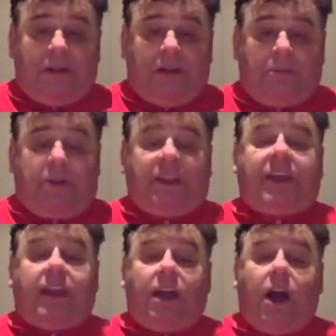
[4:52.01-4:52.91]
but in
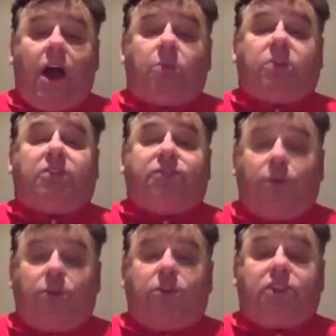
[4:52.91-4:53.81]
getting on with the
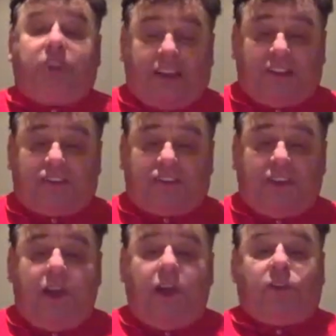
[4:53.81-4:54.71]
further things
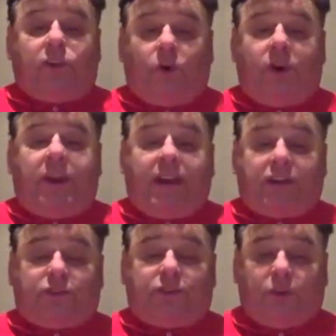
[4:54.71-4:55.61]
the Lord has
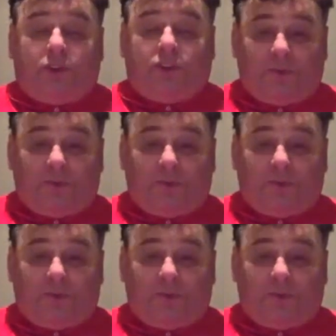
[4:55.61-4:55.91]
for you to do.